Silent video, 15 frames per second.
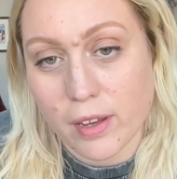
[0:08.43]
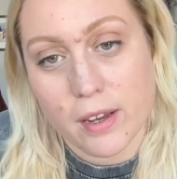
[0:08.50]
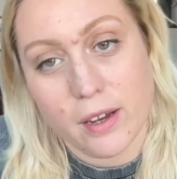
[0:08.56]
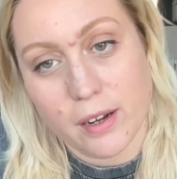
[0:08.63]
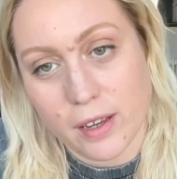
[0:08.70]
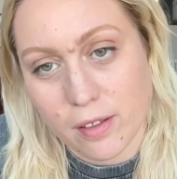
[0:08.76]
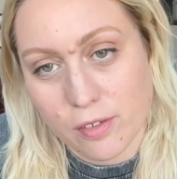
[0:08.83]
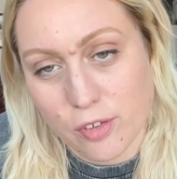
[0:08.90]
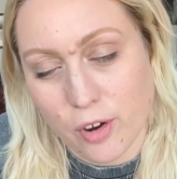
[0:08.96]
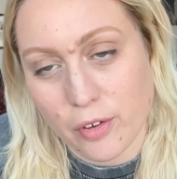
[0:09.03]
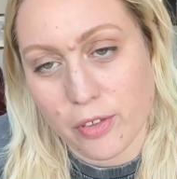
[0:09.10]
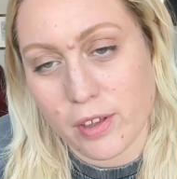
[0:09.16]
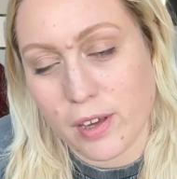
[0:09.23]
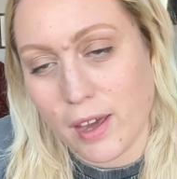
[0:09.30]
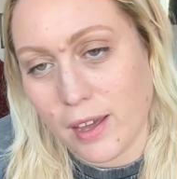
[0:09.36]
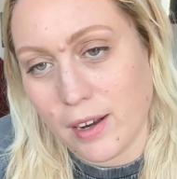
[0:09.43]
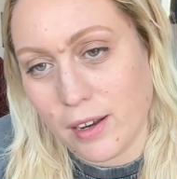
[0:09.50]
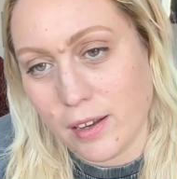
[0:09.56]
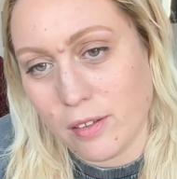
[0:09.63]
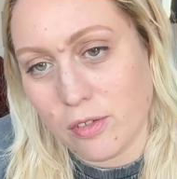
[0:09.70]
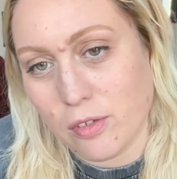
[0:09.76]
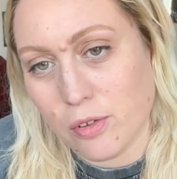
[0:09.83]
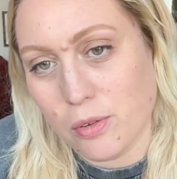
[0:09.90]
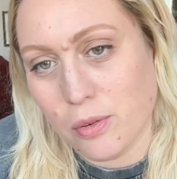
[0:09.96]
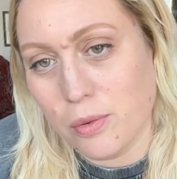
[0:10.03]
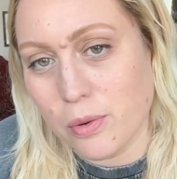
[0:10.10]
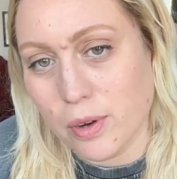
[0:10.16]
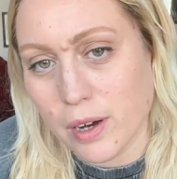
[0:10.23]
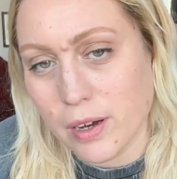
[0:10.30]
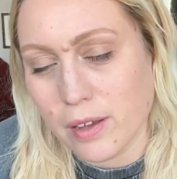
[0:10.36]
going to start to get
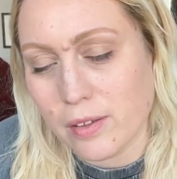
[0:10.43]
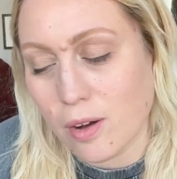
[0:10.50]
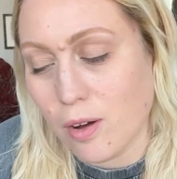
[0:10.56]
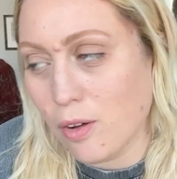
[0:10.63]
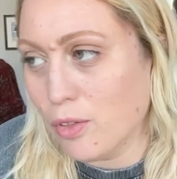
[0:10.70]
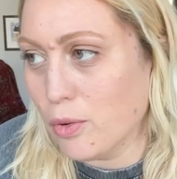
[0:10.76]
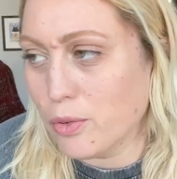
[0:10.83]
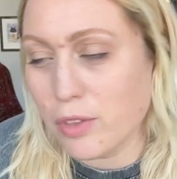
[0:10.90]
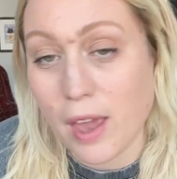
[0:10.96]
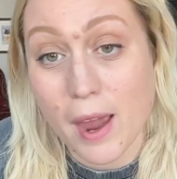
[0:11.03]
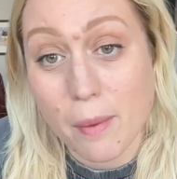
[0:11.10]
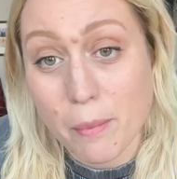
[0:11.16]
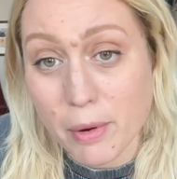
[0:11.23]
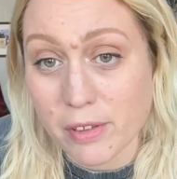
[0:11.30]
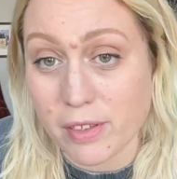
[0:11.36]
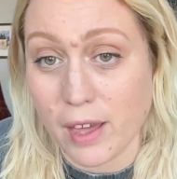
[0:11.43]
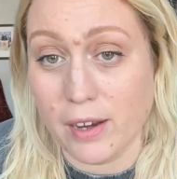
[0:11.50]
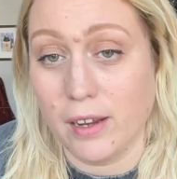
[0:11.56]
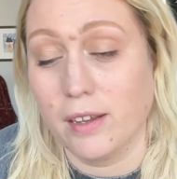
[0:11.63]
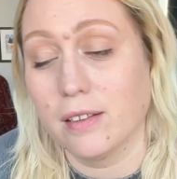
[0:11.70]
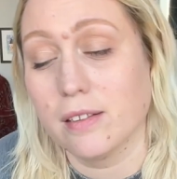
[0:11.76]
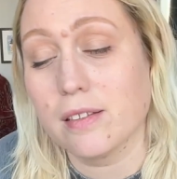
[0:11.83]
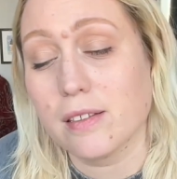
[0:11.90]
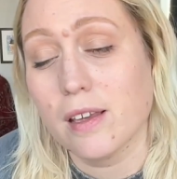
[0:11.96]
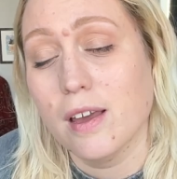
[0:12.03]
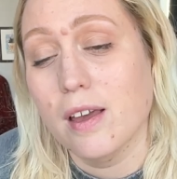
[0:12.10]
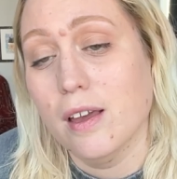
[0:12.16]
into all those camera settings.